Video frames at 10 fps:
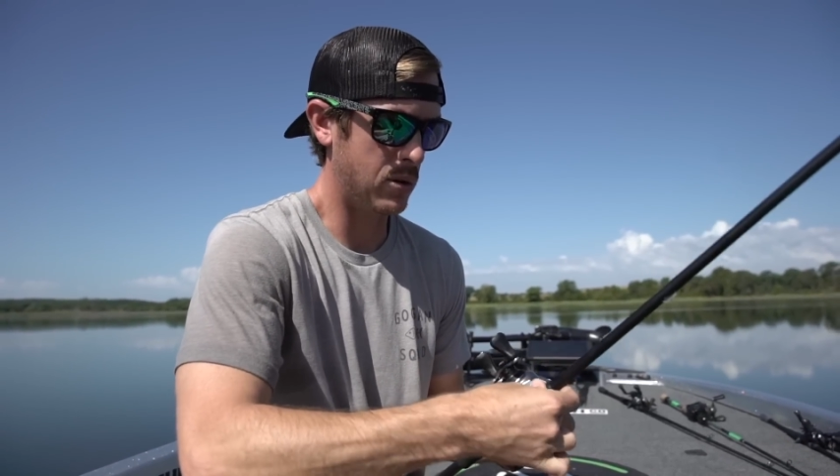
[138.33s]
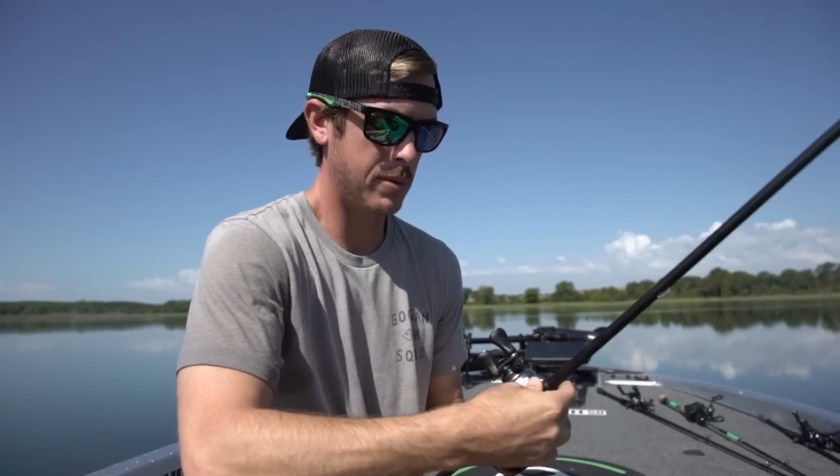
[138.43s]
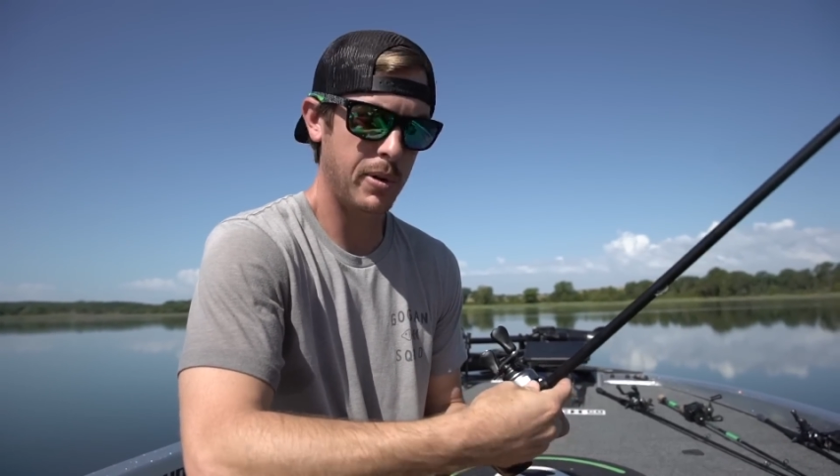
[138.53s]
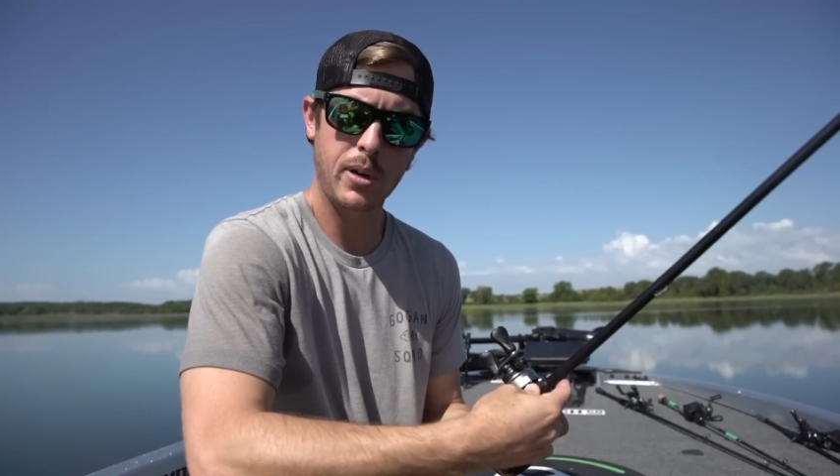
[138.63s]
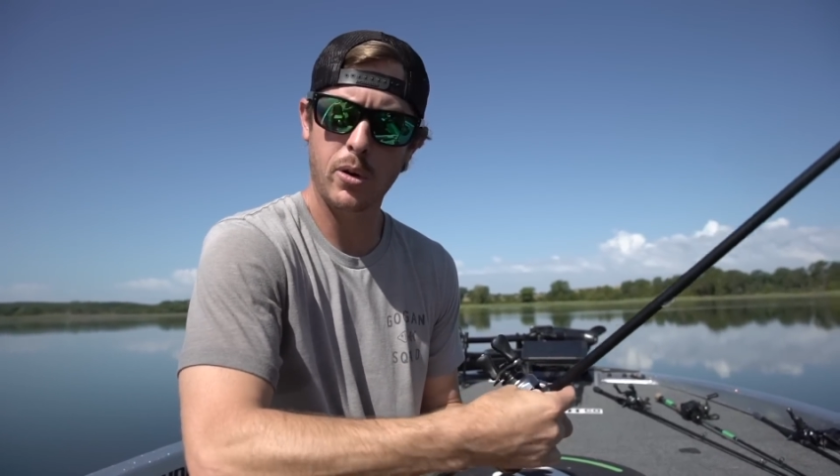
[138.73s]
So
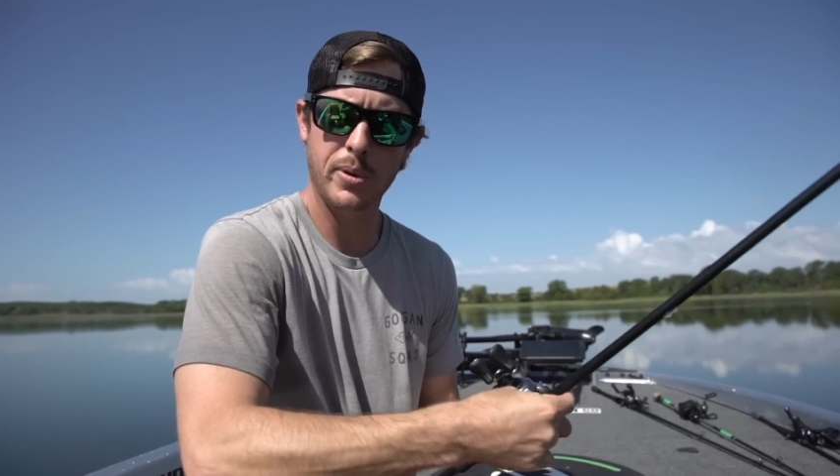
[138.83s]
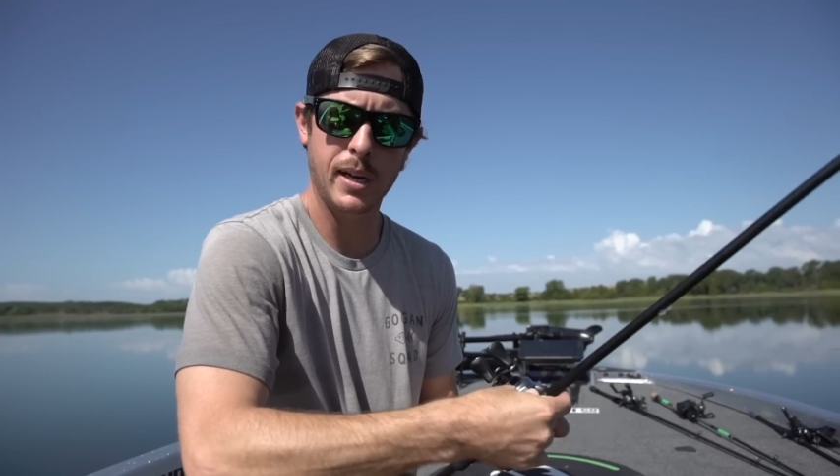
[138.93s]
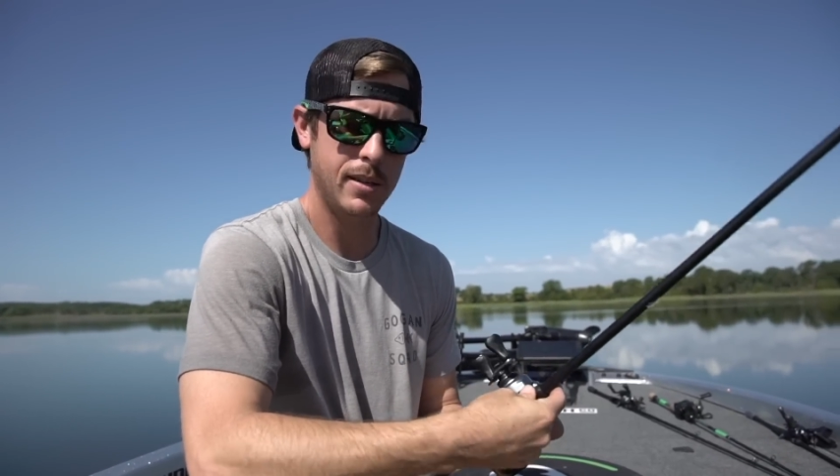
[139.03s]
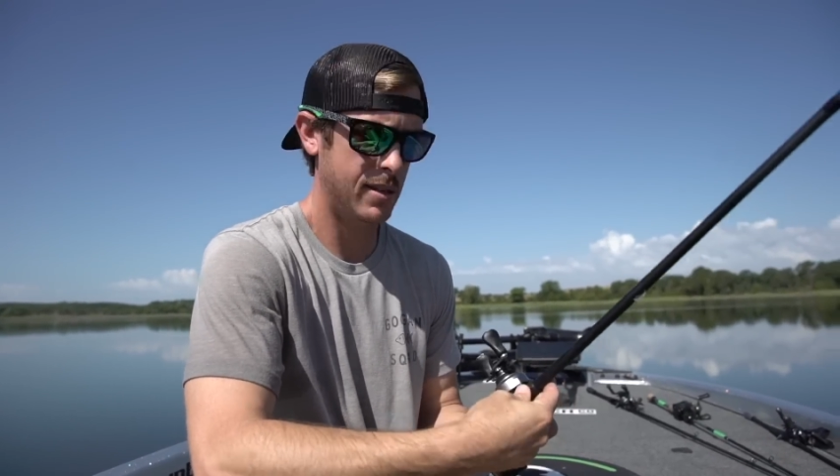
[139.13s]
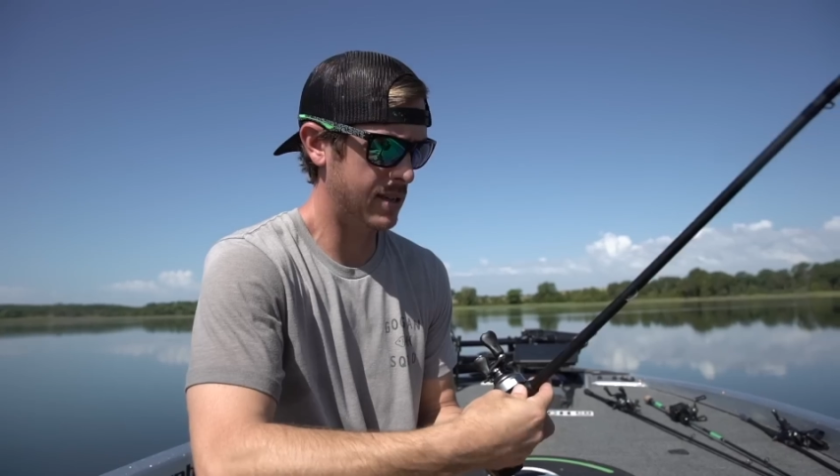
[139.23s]
I'm going to go with
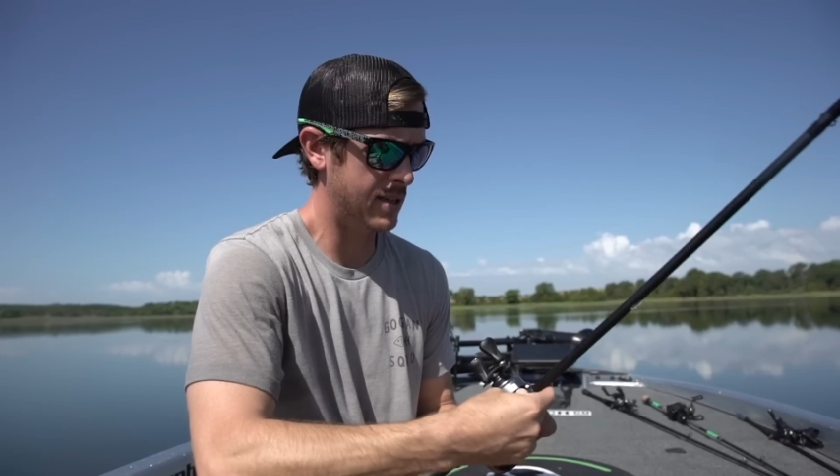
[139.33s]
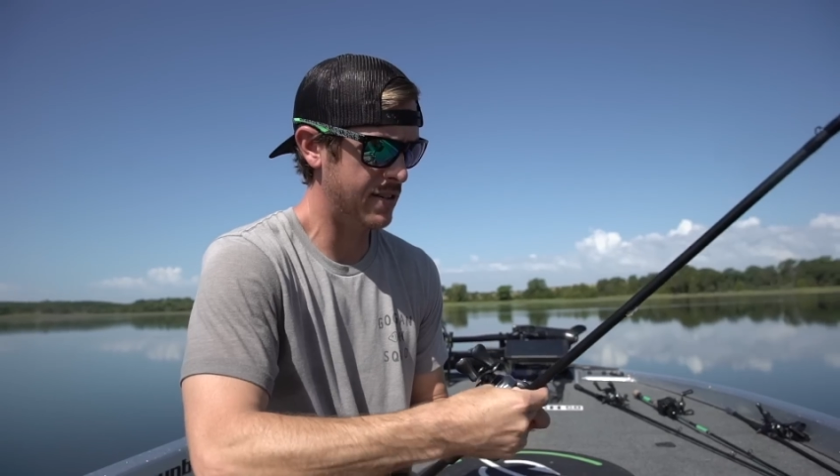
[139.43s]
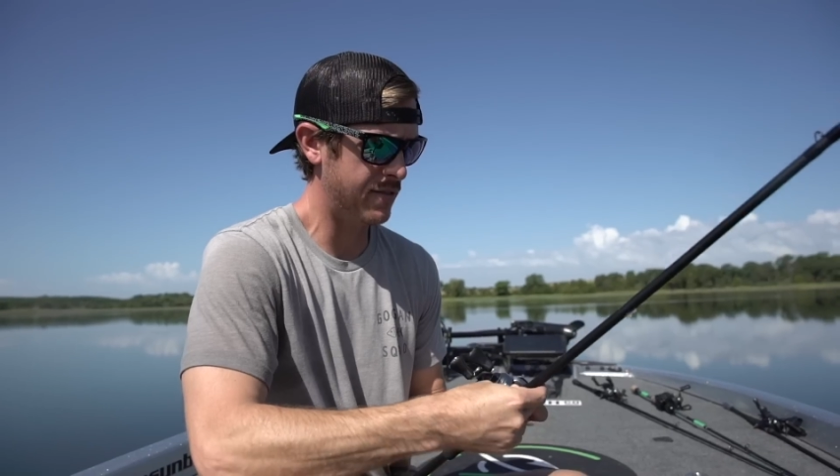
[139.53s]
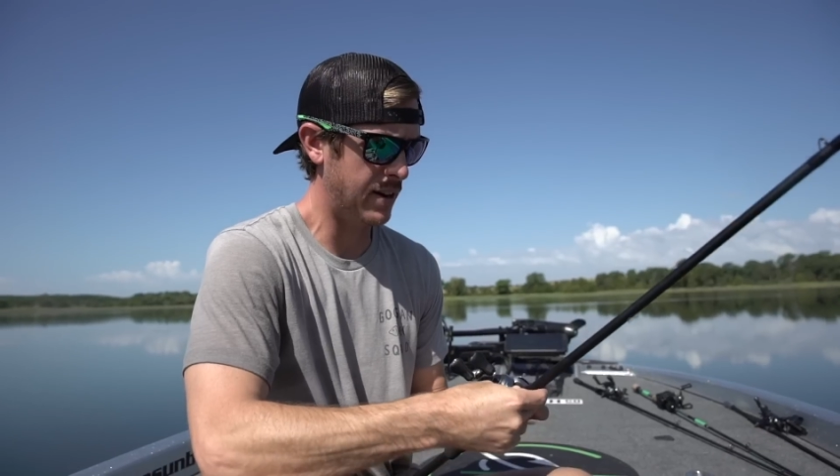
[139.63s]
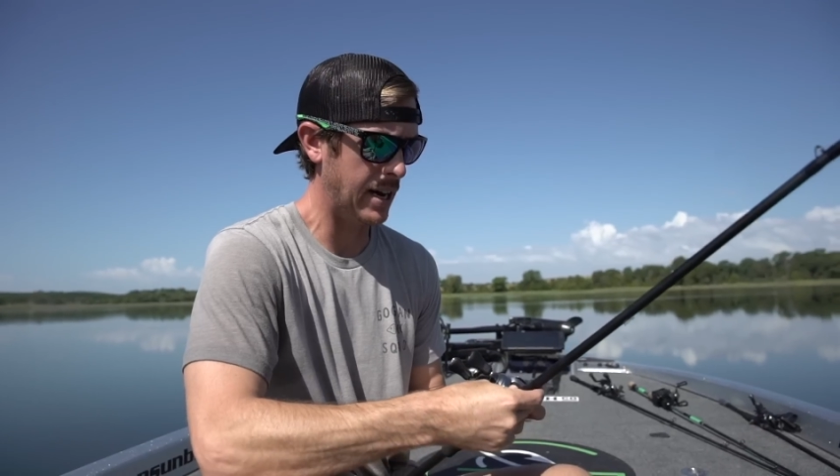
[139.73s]
that
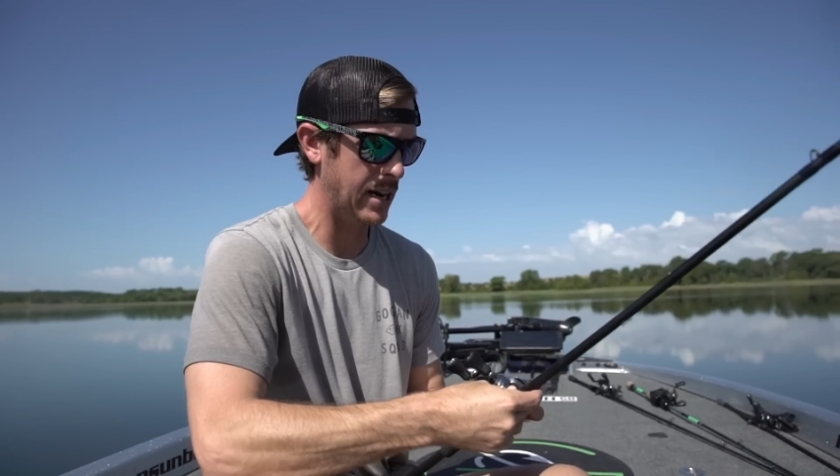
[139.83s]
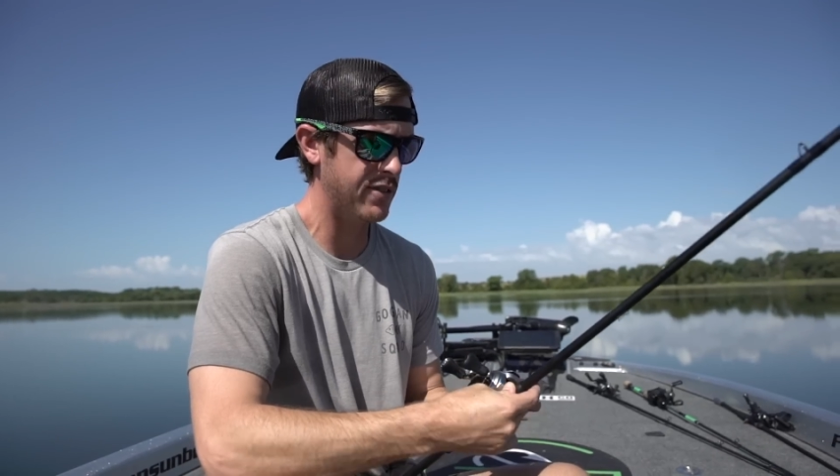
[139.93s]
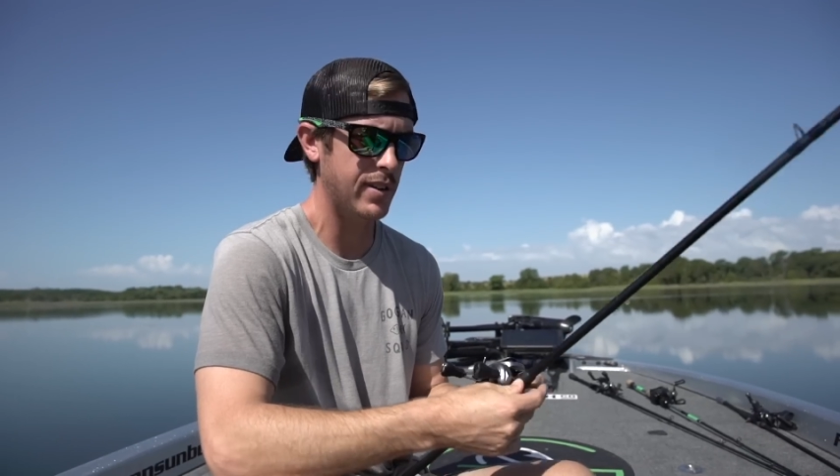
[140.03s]
65,